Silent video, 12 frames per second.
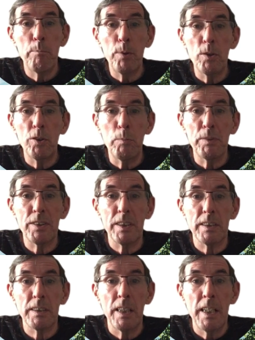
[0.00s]
Book number
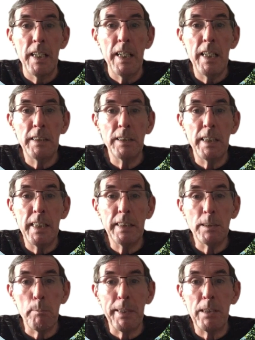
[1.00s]
6,
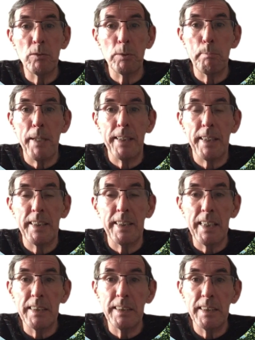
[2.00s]
Isabel's Bed,
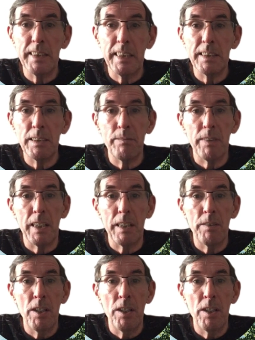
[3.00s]
1995.